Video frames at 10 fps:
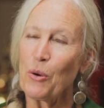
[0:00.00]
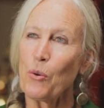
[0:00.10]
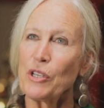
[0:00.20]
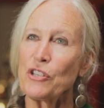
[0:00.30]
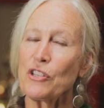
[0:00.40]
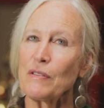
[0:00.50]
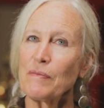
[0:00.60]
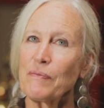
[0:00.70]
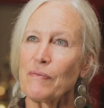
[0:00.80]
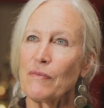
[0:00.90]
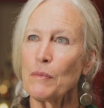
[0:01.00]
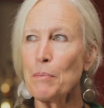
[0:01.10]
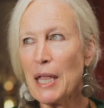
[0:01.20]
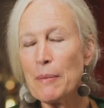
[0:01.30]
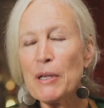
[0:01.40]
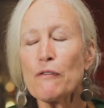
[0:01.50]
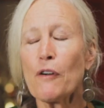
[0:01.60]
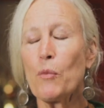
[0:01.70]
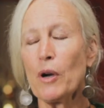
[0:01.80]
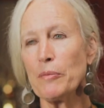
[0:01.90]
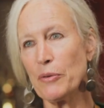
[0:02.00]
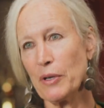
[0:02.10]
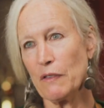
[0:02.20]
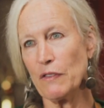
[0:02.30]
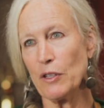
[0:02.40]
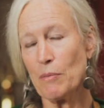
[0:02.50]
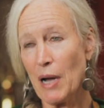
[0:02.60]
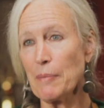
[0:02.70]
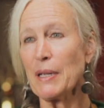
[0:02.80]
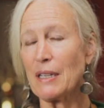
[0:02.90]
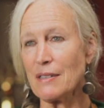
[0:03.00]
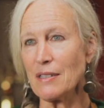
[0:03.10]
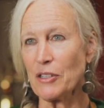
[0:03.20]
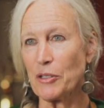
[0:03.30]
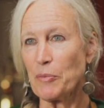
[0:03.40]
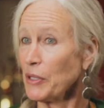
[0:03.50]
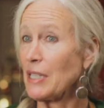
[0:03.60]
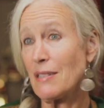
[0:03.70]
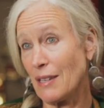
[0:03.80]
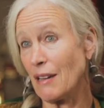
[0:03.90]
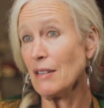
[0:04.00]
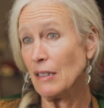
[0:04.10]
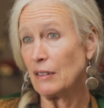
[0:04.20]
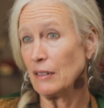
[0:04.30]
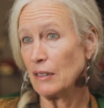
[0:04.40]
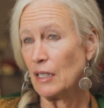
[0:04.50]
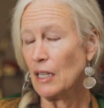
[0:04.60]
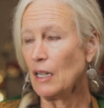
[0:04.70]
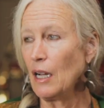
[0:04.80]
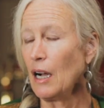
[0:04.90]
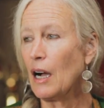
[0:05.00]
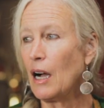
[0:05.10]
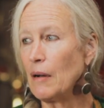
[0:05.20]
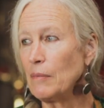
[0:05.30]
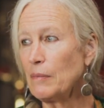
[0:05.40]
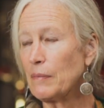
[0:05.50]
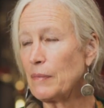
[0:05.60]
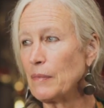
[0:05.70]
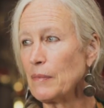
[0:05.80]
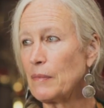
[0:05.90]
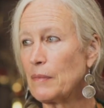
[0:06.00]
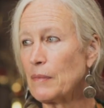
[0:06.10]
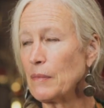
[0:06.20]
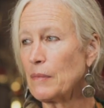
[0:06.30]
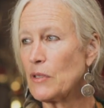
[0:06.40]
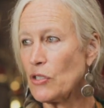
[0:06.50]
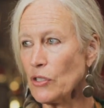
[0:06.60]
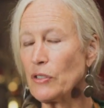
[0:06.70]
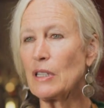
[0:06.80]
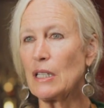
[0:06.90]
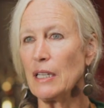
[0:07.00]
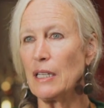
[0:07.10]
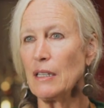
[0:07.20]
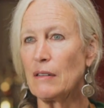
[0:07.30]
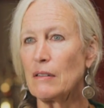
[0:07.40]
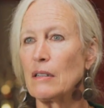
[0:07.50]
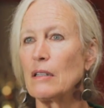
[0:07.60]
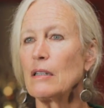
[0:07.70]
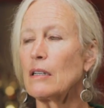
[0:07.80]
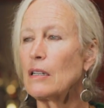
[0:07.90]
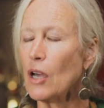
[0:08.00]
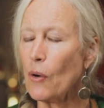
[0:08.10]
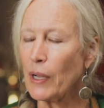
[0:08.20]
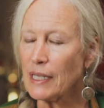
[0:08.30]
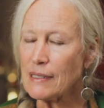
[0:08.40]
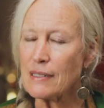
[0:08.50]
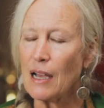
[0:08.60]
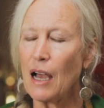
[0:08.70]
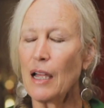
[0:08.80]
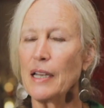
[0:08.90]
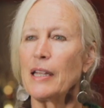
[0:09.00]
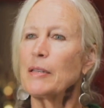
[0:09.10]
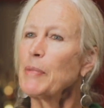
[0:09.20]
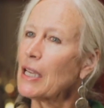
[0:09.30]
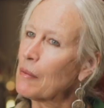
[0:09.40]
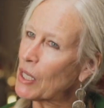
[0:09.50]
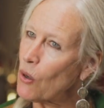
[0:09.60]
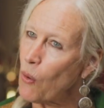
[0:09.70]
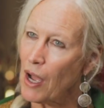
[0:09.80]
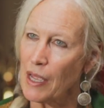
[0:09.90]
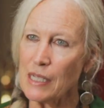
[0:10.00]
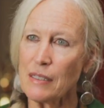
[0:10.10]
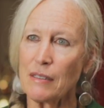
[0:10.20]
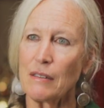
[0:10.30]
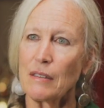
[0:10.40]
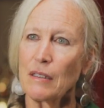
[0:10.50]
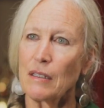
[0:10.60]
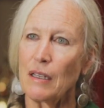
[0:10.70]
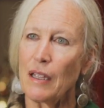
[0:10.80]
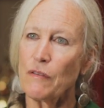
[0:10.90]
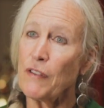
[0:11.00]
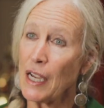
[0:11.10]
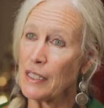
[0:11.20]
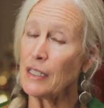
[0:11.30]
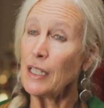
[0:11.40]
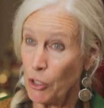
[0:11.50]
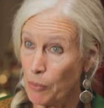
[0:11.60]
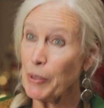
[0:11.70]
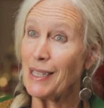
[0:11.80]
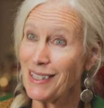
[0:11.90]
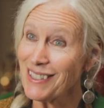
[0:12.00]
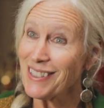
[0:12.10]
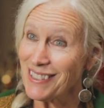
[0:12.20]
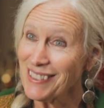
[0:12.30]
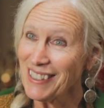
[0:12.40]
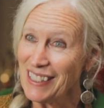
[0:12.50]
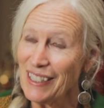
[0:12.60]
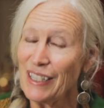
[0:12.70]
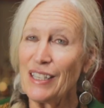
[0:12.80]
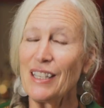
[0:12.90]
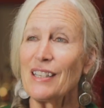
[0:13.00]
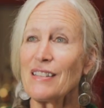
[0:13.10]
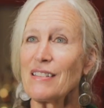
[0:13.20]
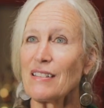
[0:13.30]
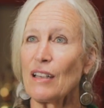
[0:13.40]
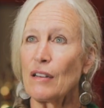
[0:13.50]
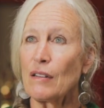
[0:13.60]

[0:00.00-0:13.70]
which maybe from one point of view might be considered pretty subtle. Certainly going inside and becoming quiet and finding inner peace is